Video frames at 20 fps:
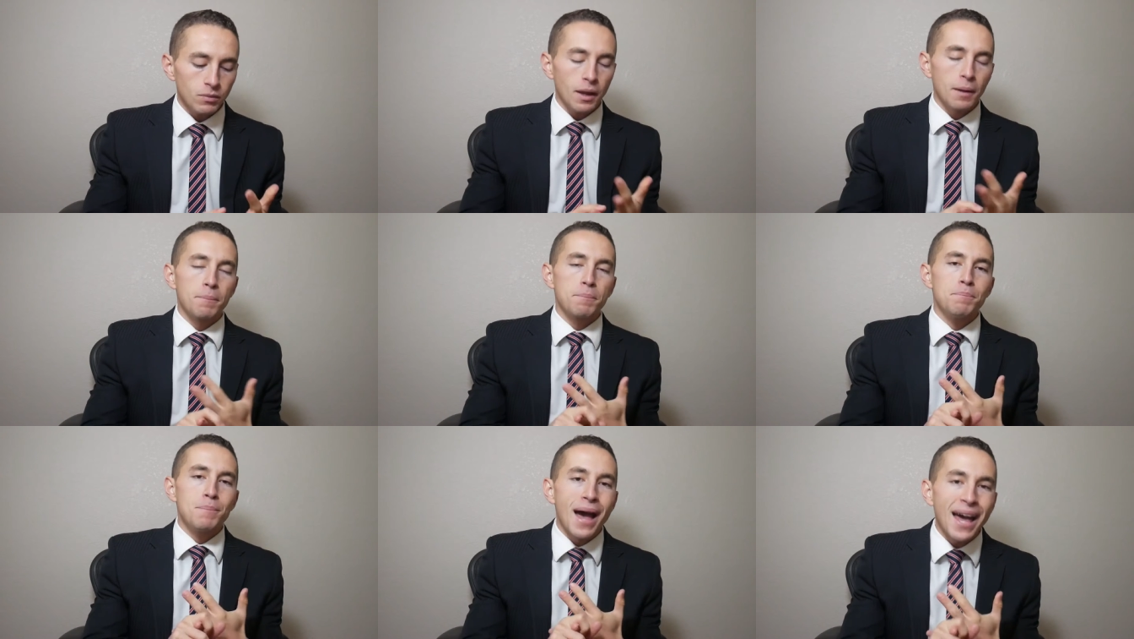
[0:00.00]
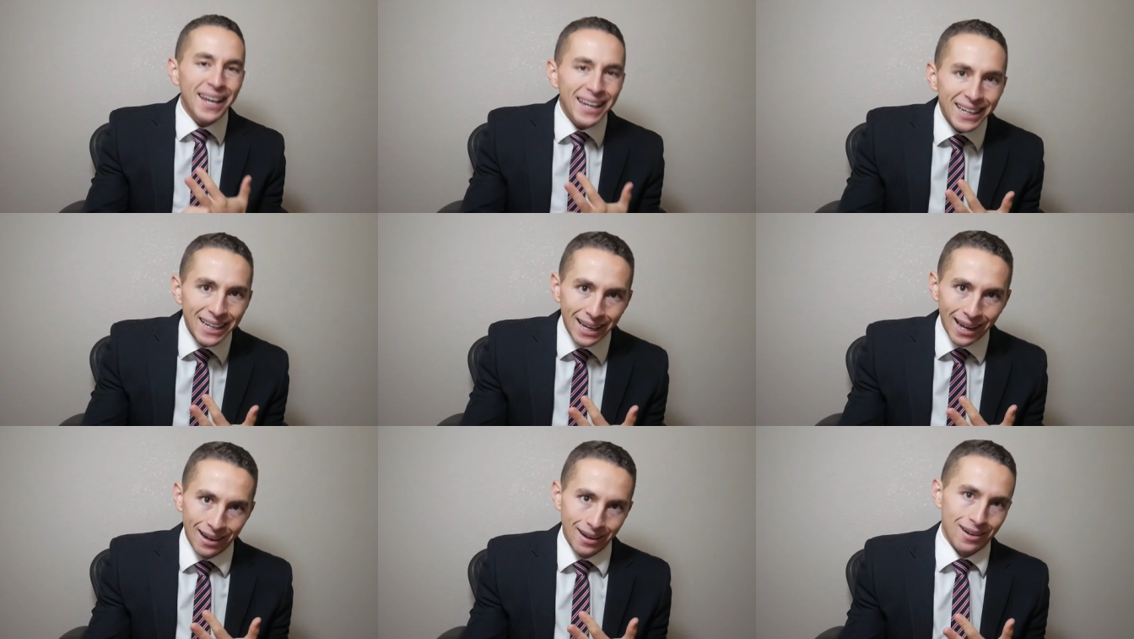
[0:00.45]

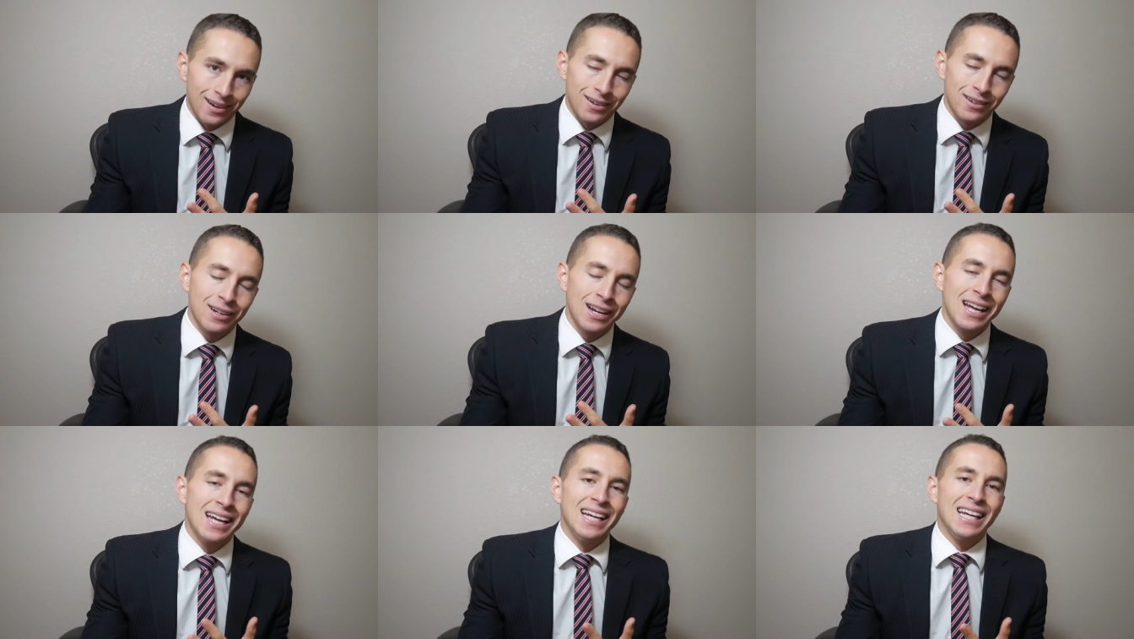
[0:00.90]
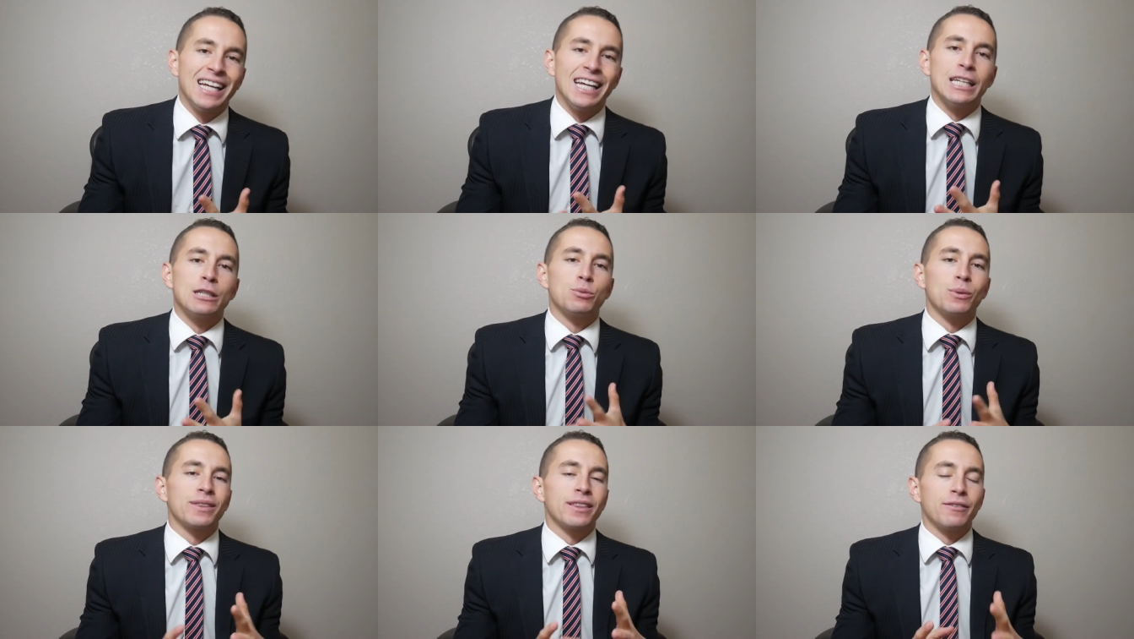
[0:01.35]
Medicare
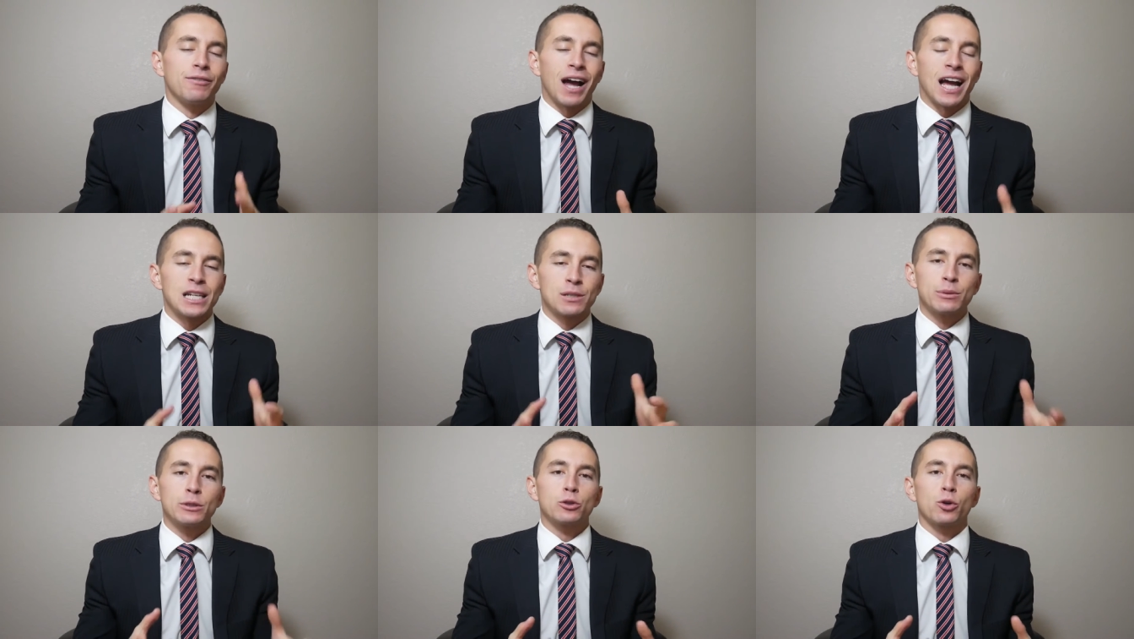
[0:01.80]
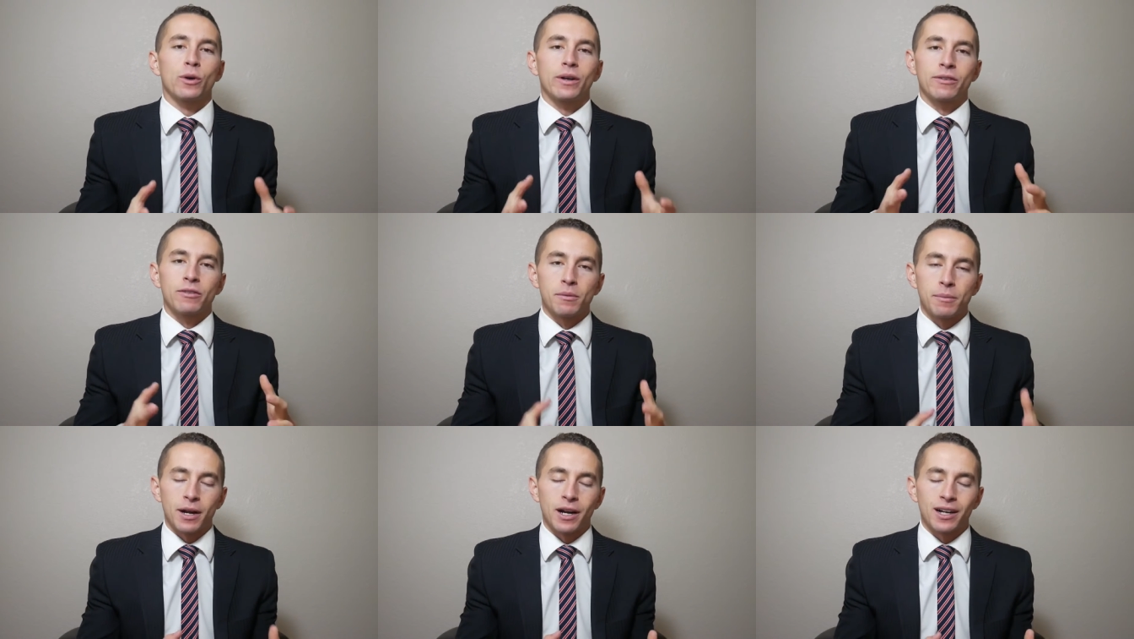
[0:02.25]
is what the vast majority
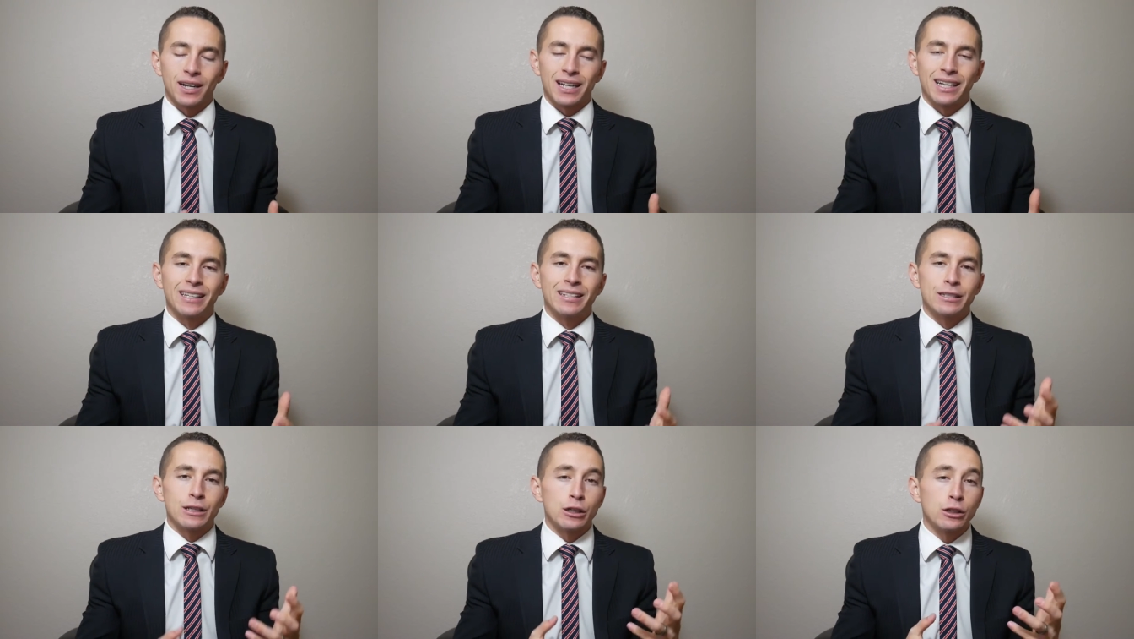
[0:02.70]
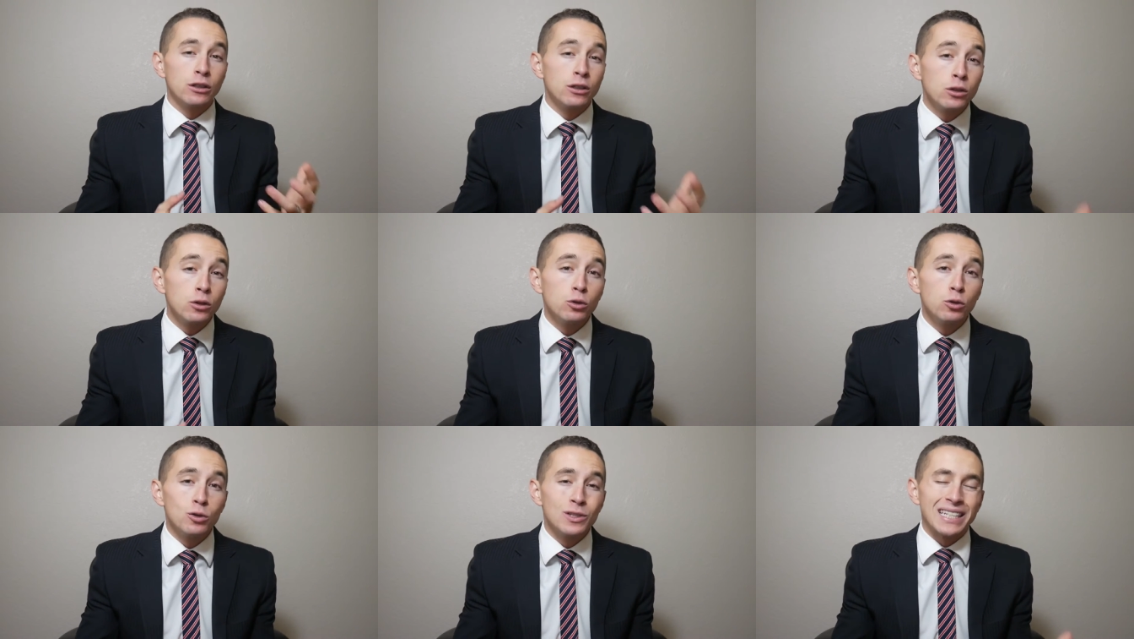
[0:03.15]
of Americans
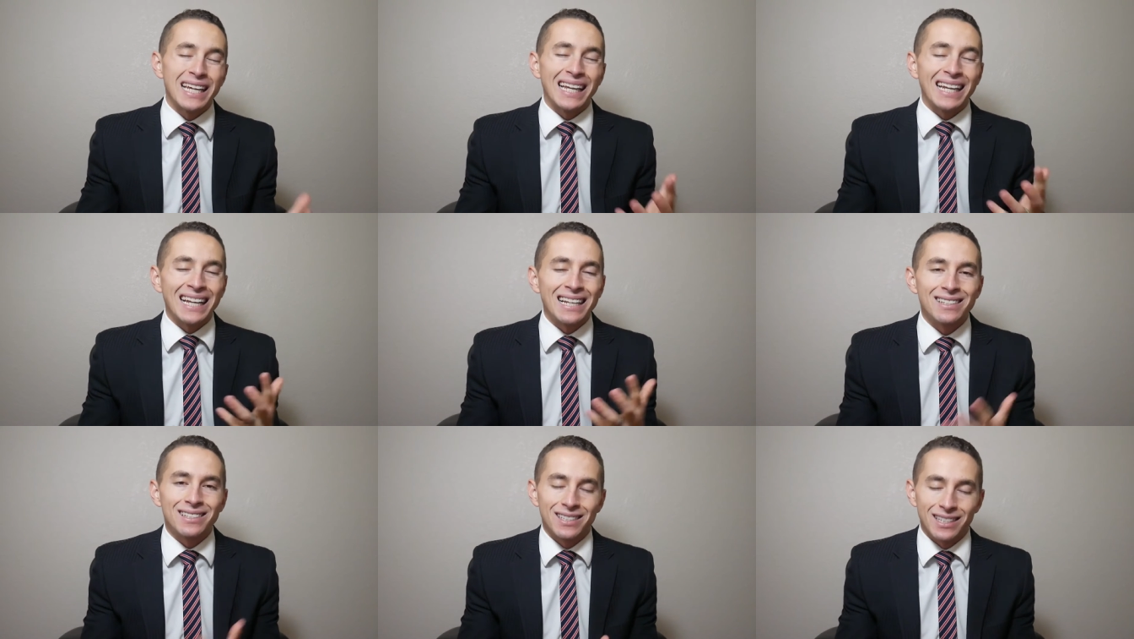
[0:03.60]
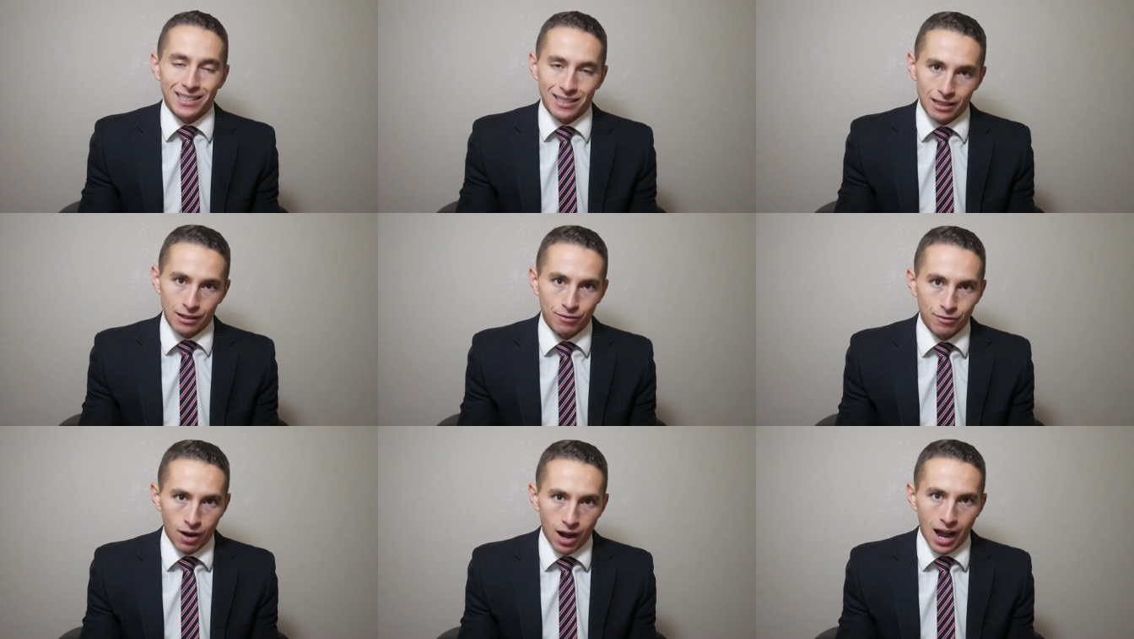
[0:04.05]
use at age
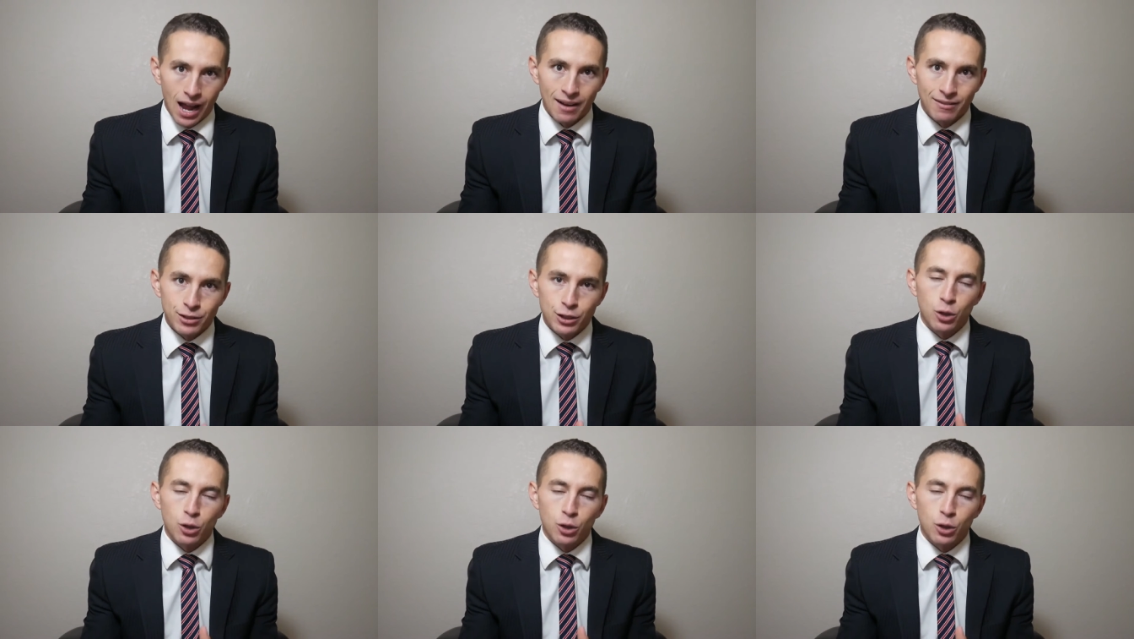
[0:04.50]
65.